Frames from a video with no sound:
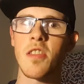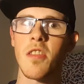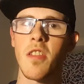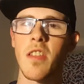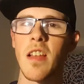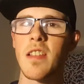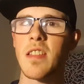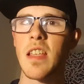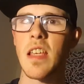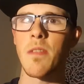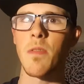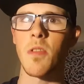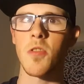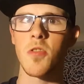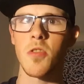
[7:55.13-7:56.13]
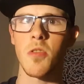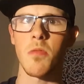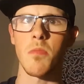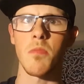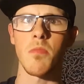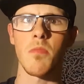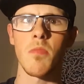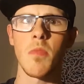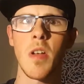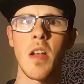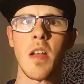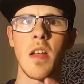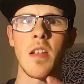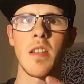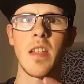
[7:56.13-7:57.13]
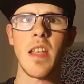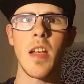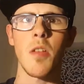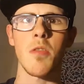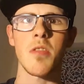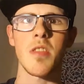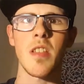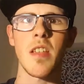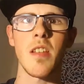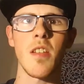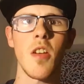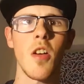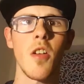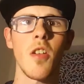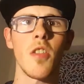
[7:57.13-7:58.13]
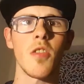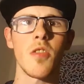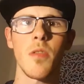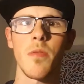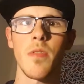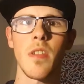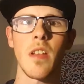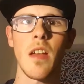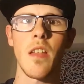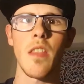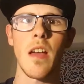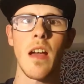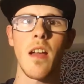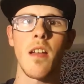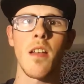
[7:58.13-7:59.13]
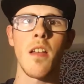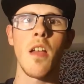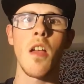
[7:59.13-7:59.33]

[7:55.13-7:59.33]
so that's either some DLC or something like that,